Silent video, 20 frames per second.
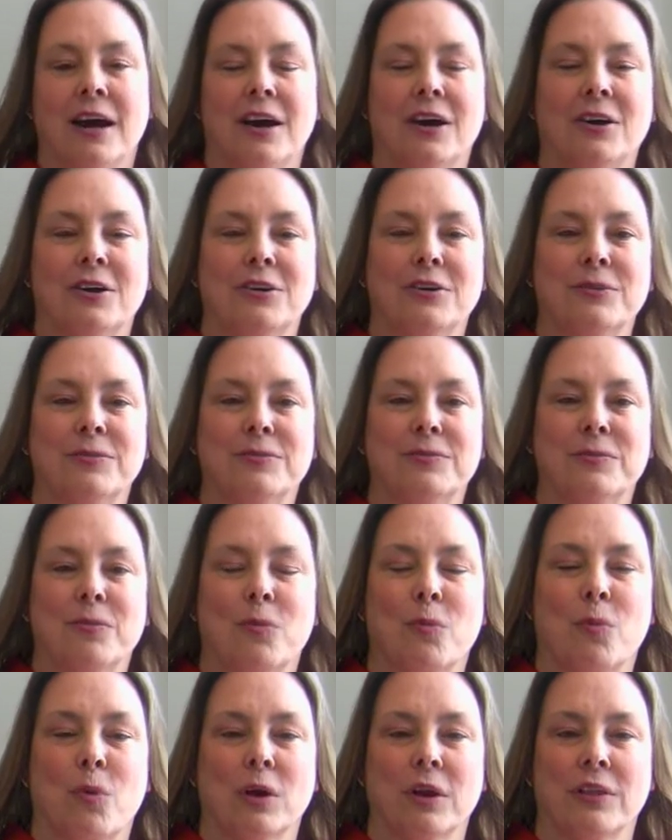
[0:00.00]

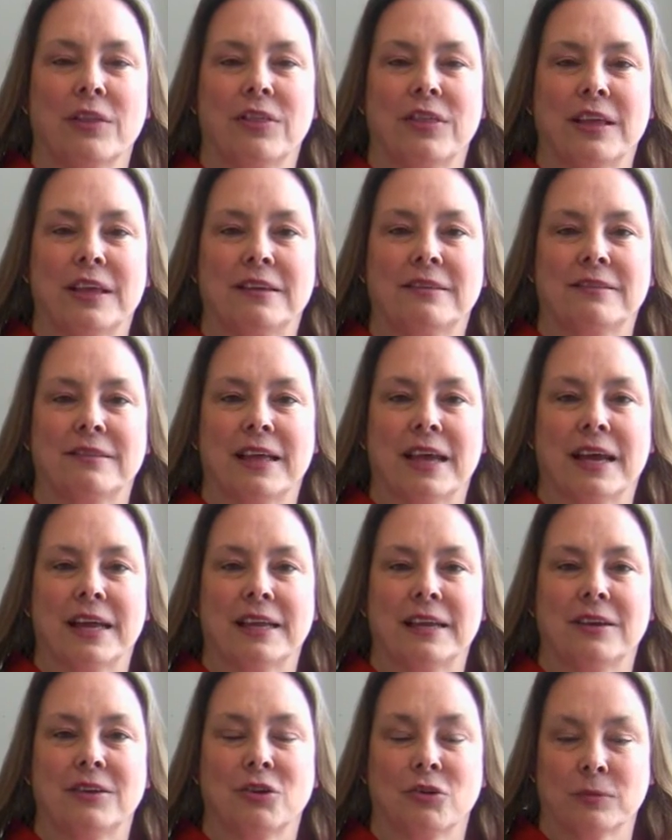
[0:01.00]
One of the things
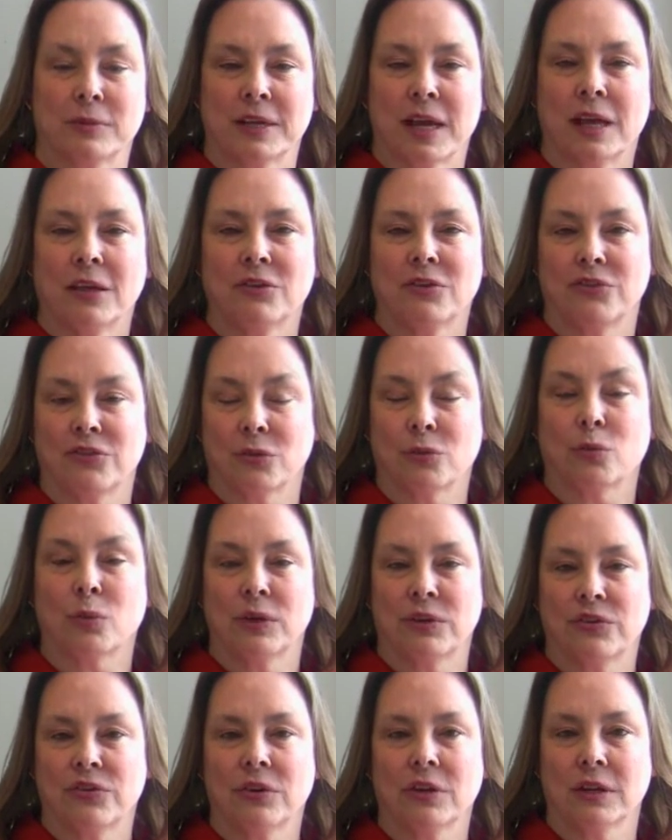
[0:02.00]
that dermatologists
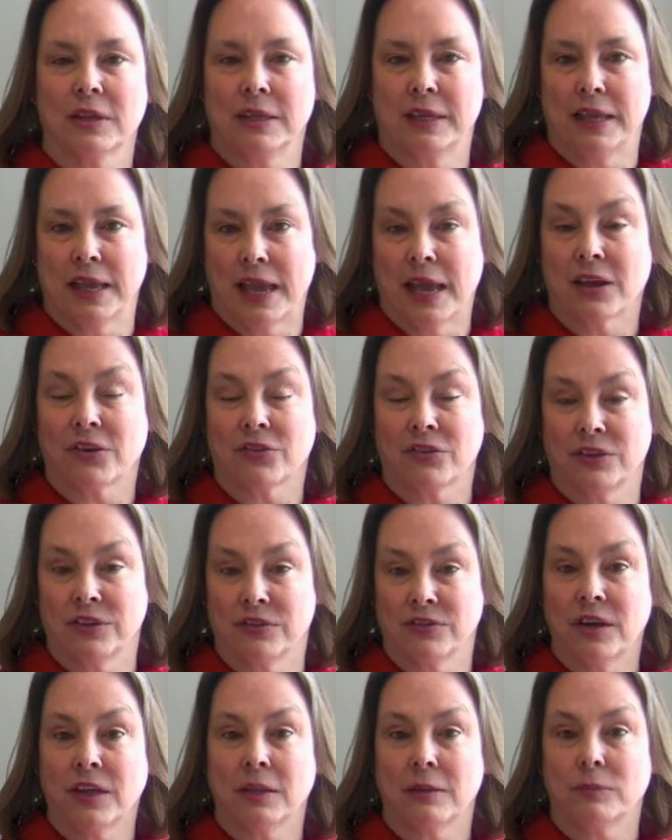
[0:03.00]
originally actually
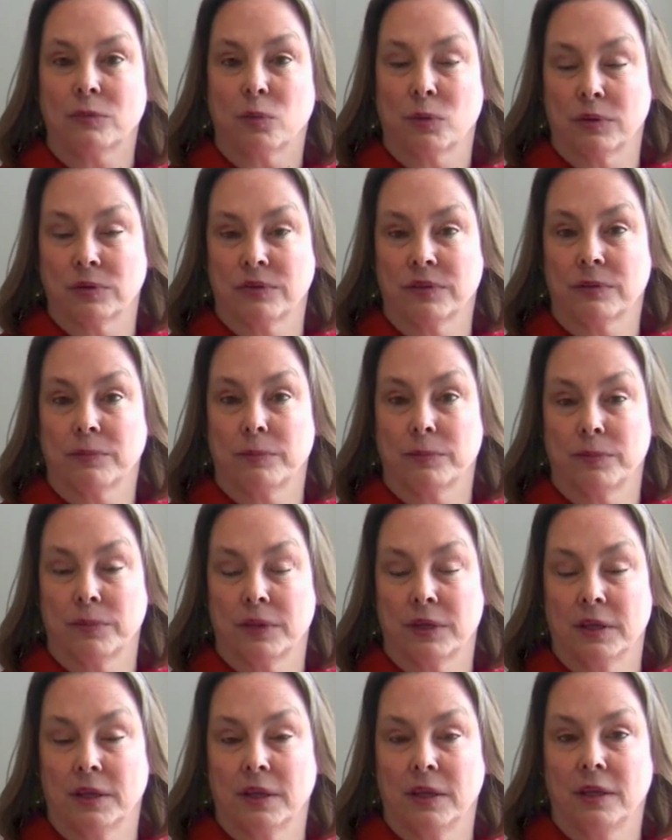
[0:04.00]
developed was
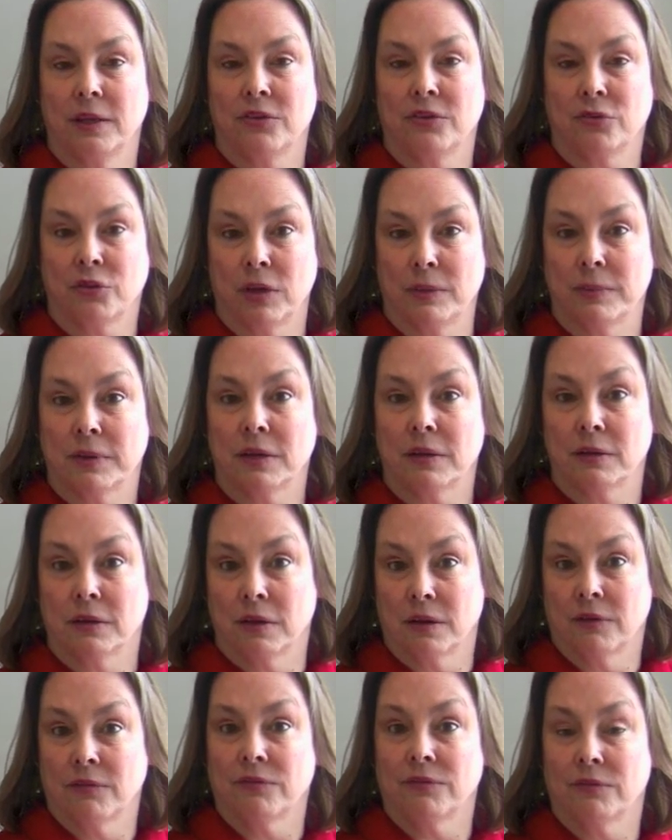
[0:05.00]
the treatment
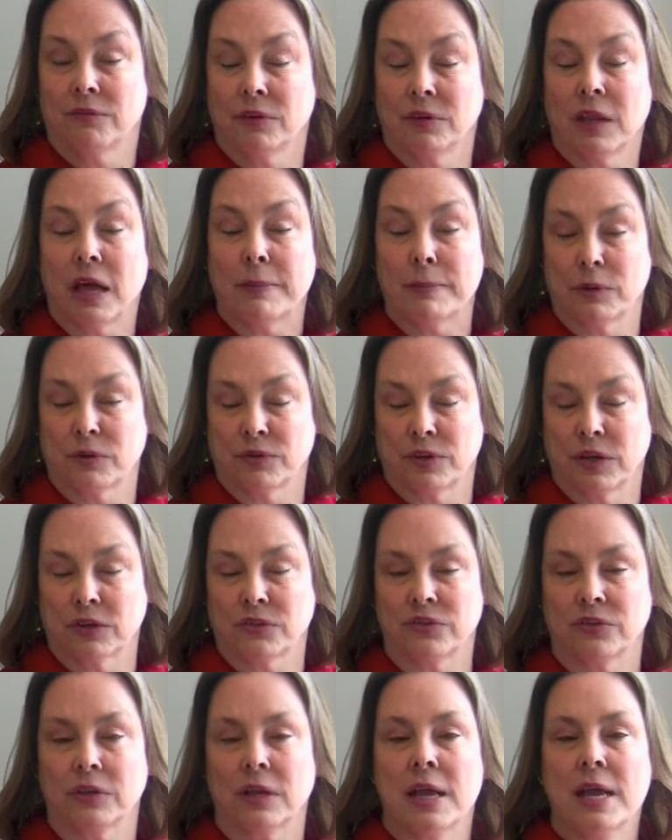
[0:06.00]
of
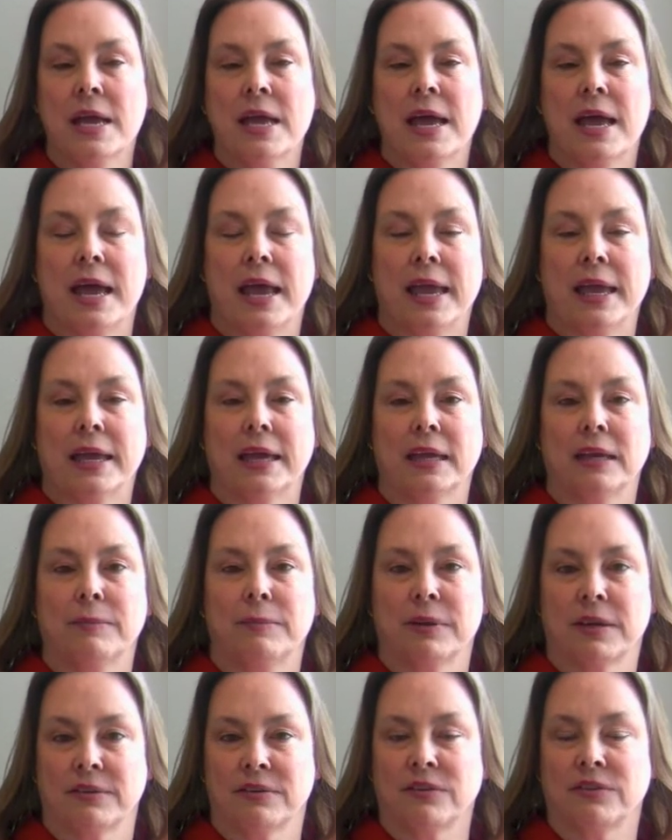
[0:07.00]
liposuction. And
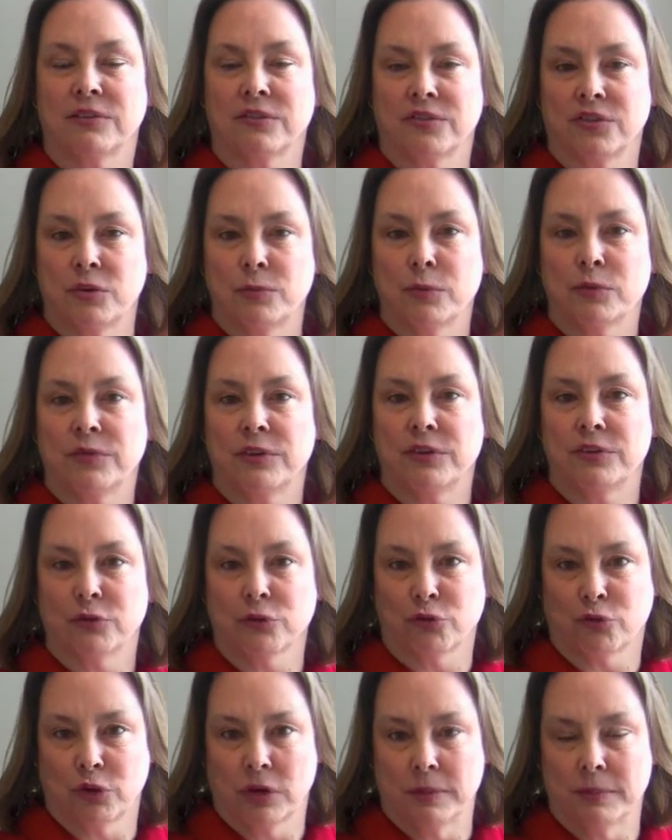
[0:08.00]
because it's a superficial
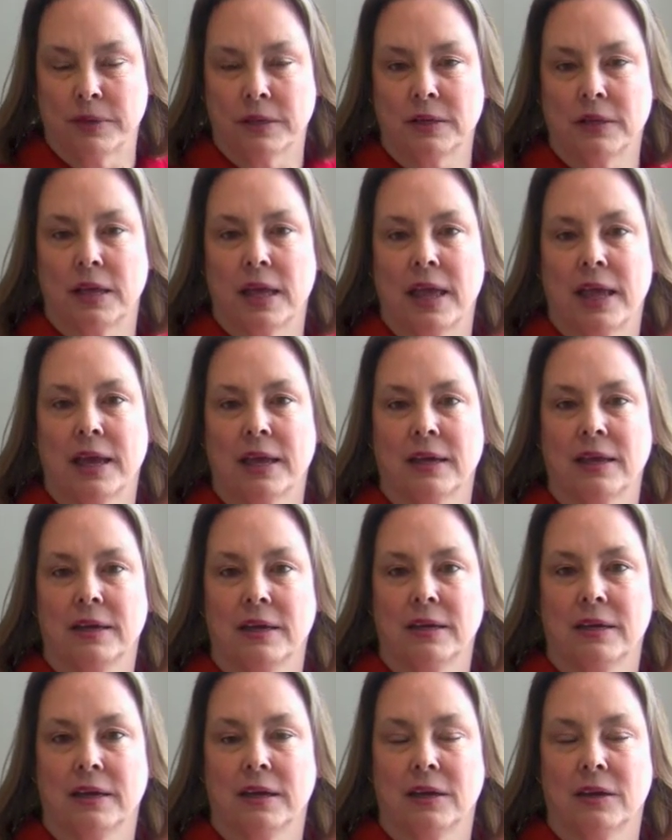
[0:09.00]
treatment,
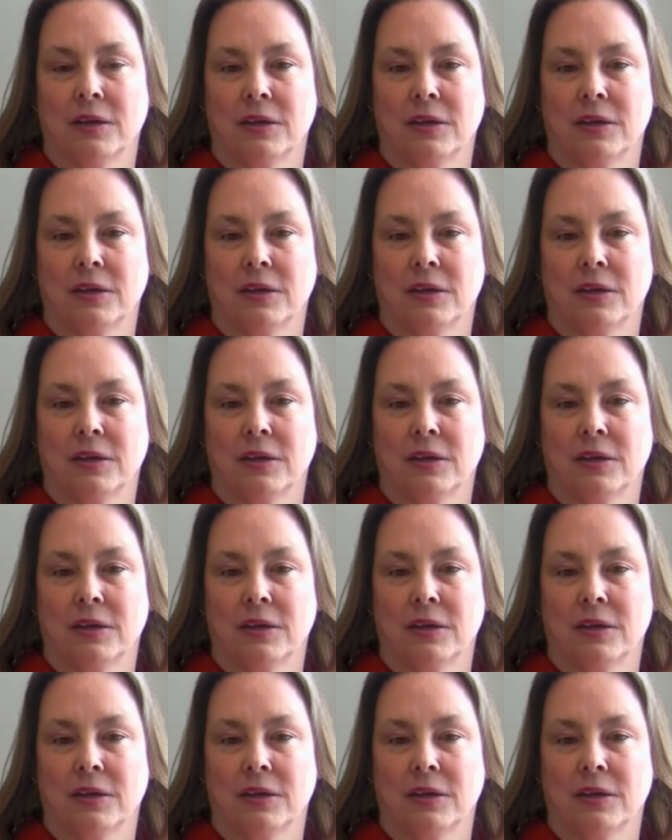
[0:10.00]
and